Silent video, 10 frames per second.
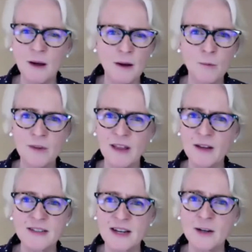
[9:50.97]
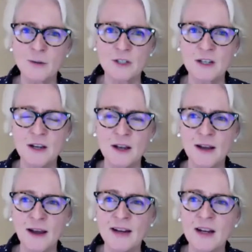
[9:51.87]
Without a doubt.
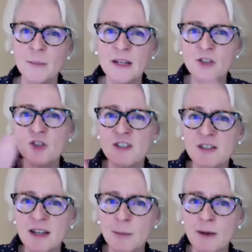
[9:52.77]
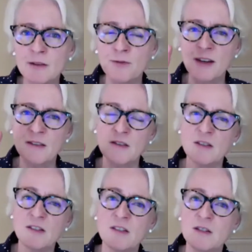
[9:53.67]
And I mean, just think about the fact that
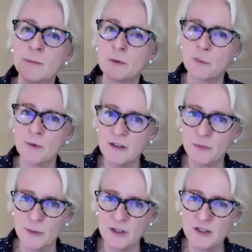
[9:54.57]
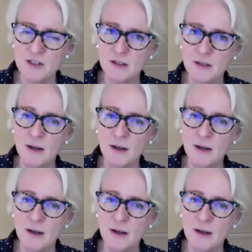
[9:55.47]
this is a bereavement.